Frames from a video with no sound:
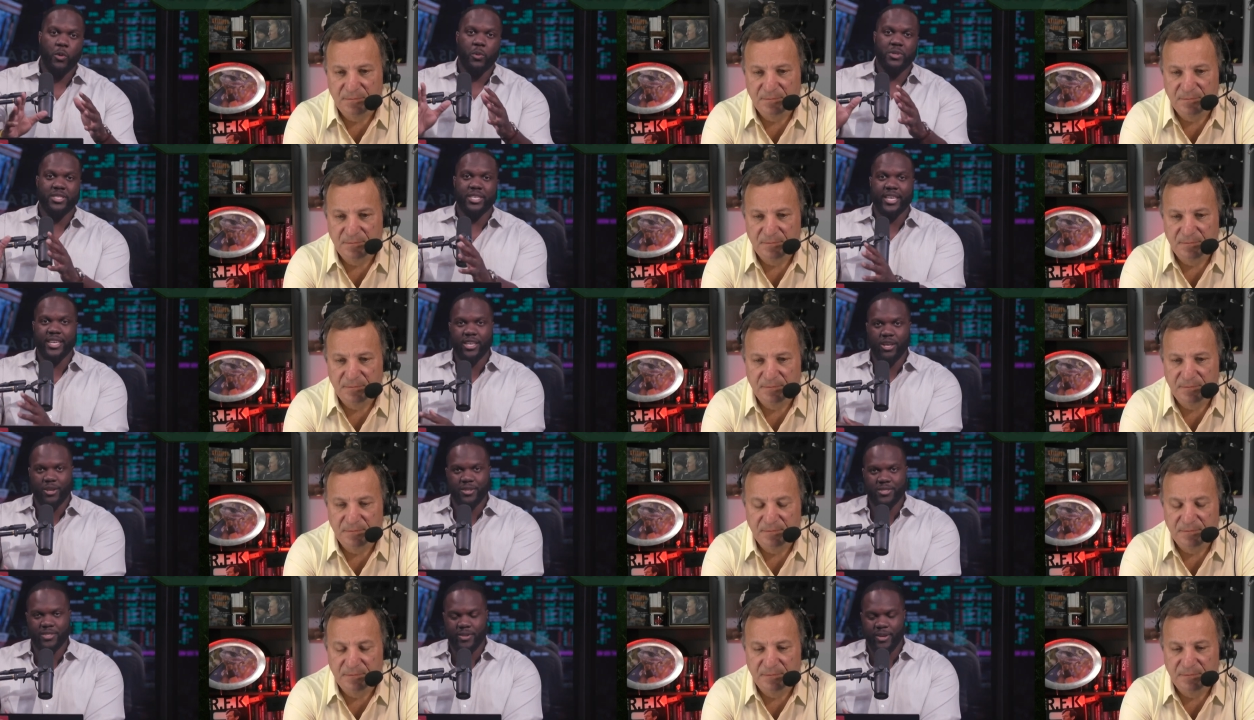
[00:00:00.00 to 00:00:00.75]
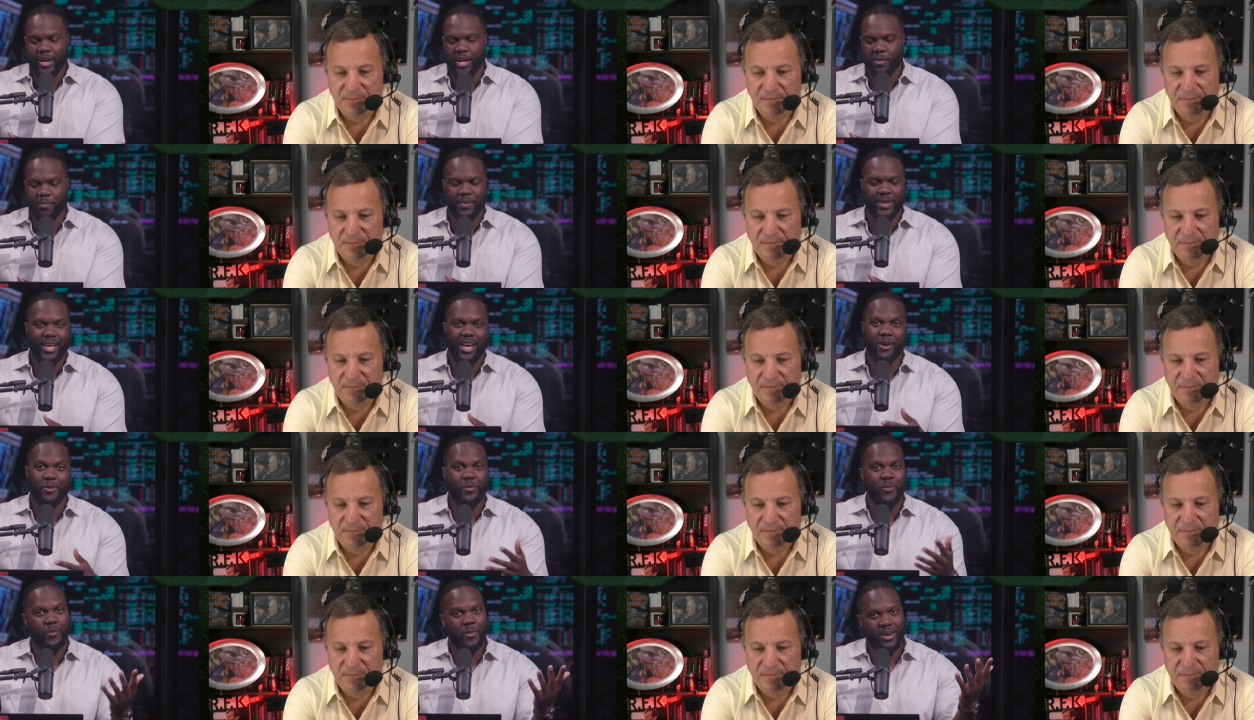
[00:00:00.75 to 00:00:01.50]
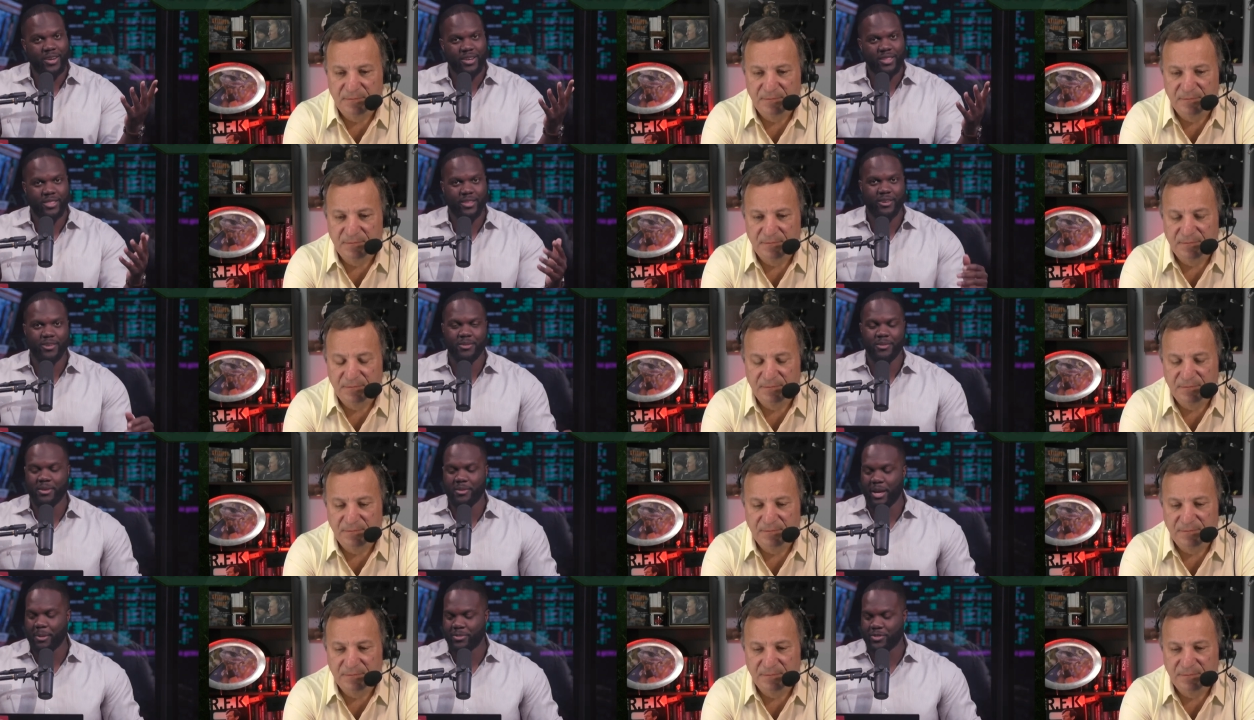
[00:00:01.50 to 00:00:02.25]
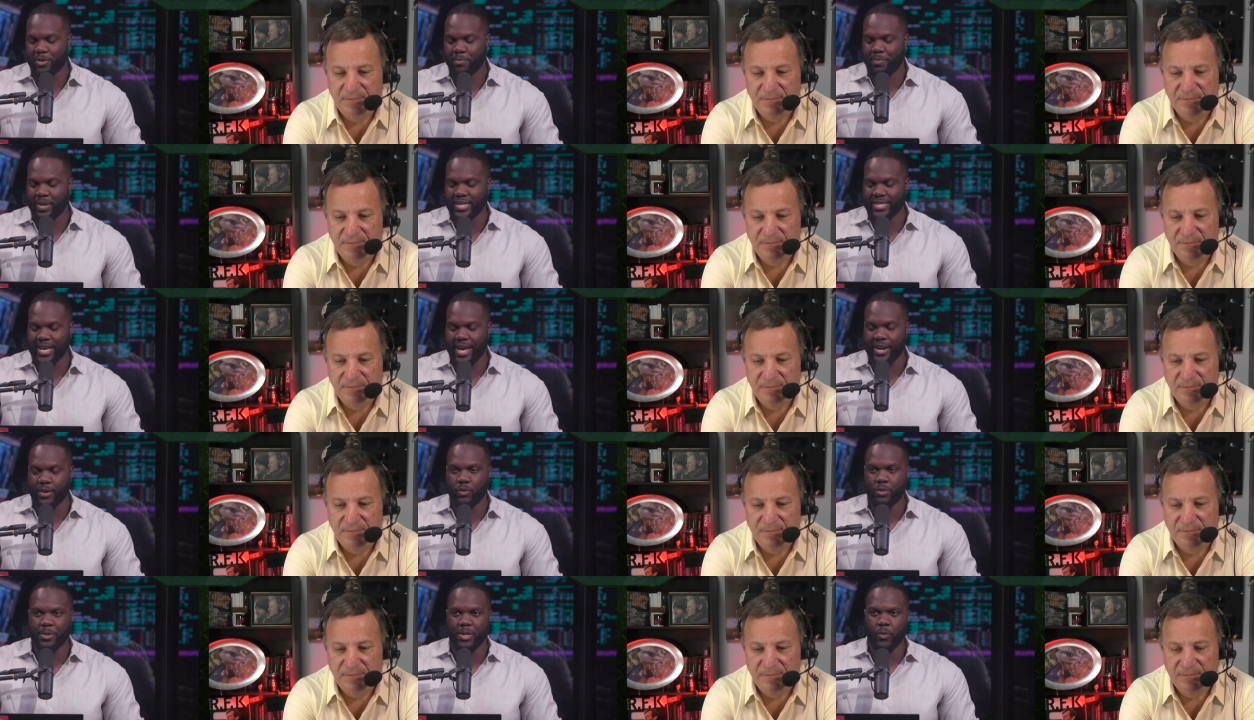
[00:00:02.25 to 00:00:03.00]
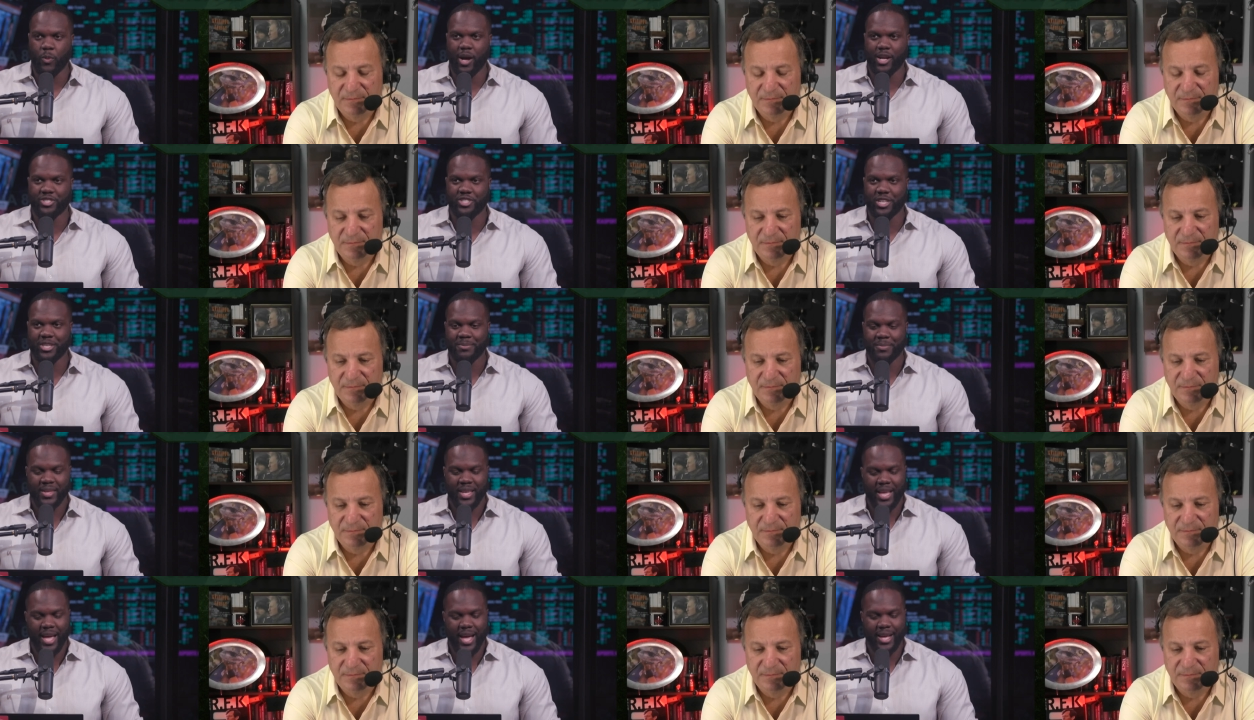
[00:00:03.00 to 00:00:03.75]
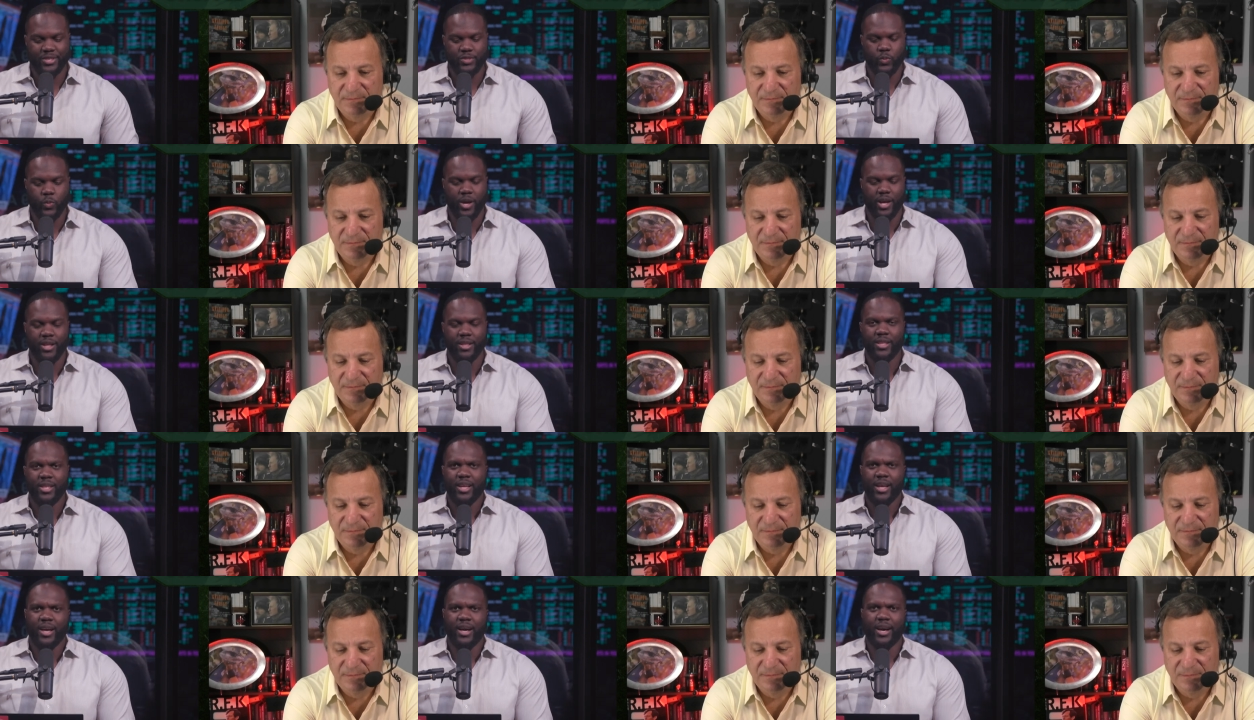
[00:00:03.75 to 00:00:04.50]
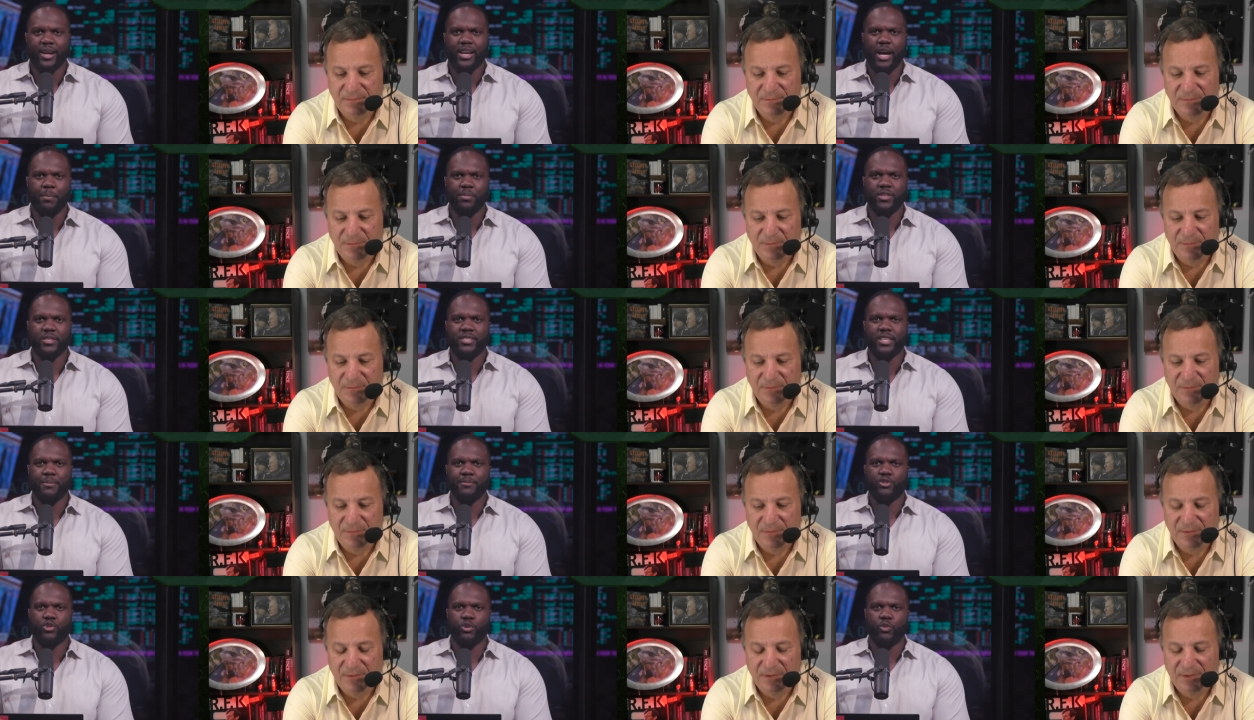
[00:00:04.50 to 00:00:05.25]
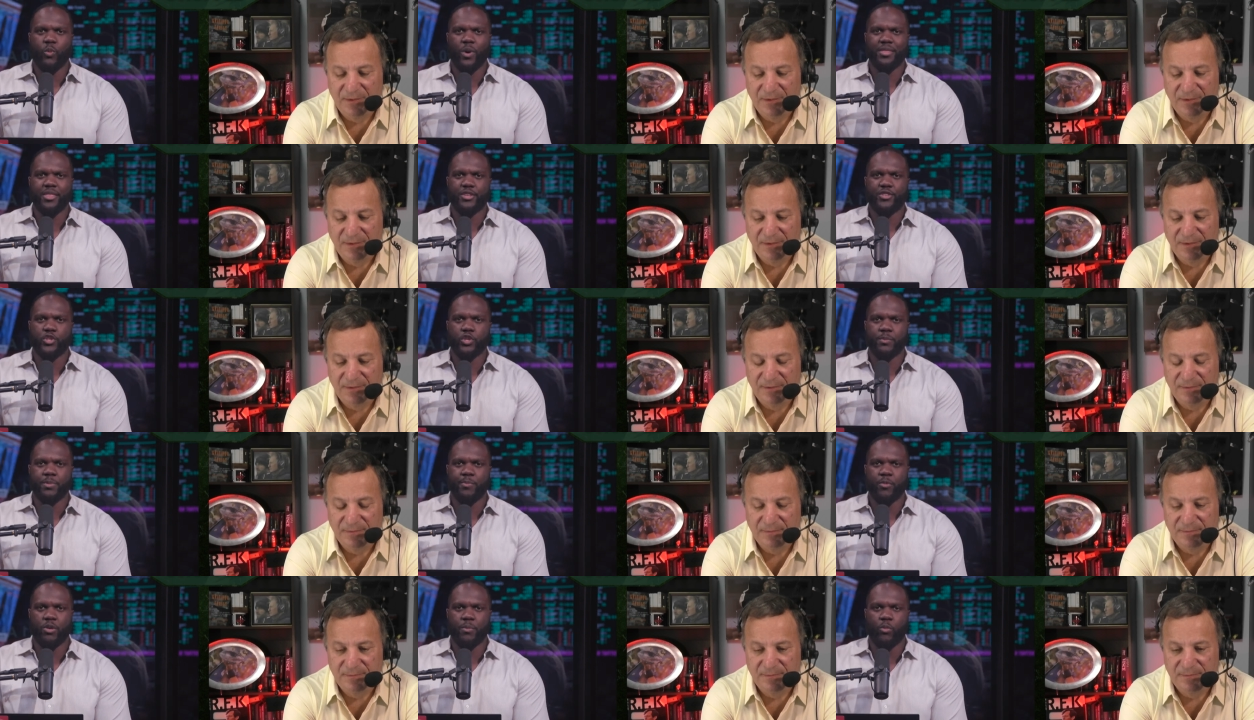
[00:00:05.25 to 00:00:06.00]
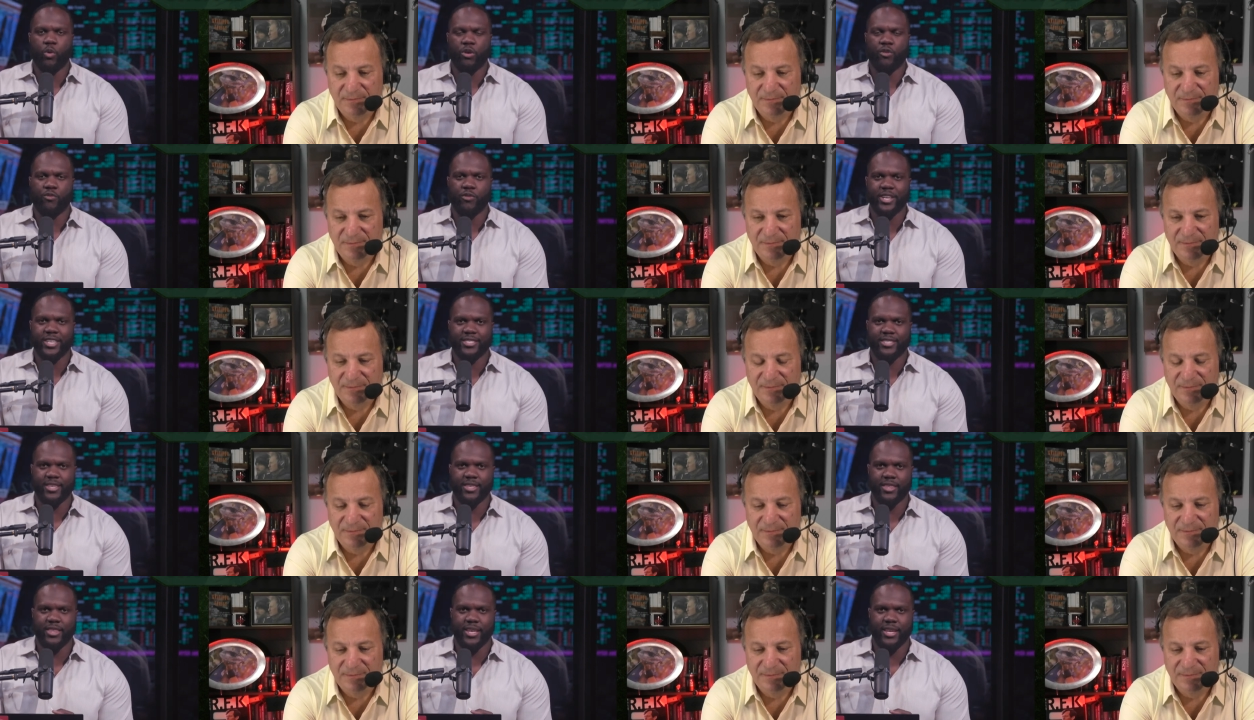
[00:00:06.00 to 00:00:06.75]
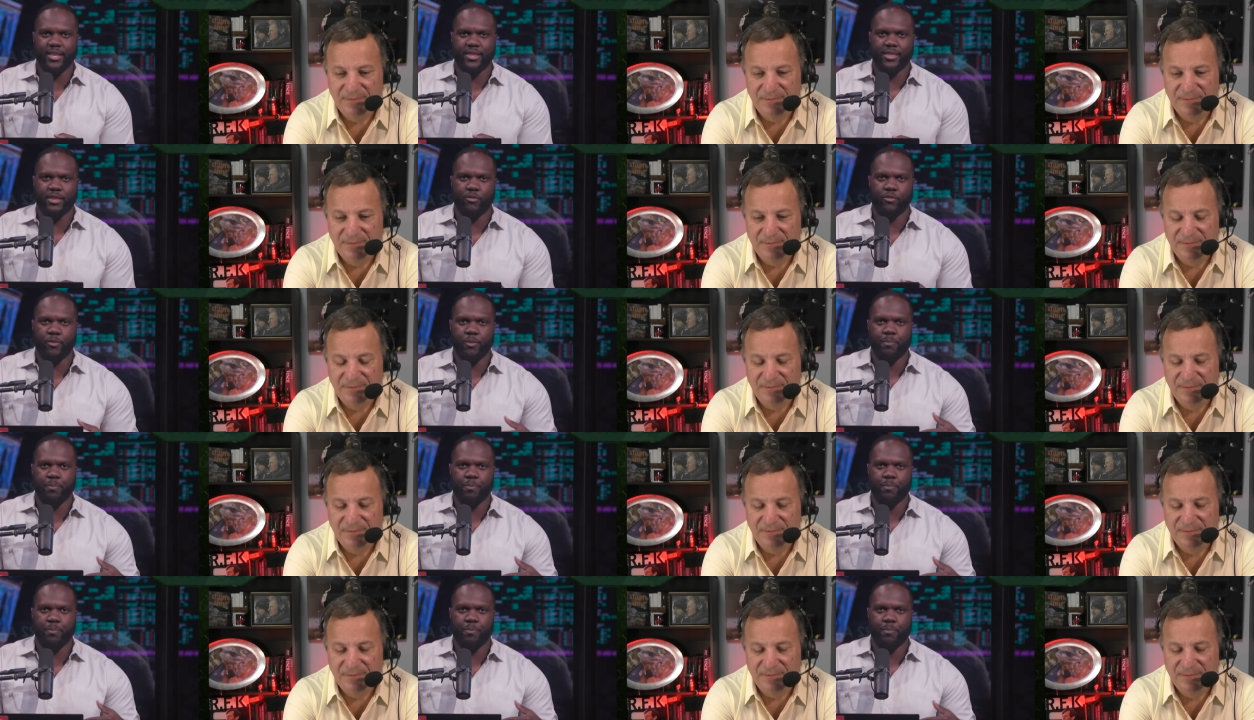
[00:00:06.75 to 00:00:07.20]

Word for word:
Speaker 1: Was he also helping out? We're going to learn. I'm sure Big Daddy will be watching as well. Uh, a couple of teams who won the Super Bowl more recently the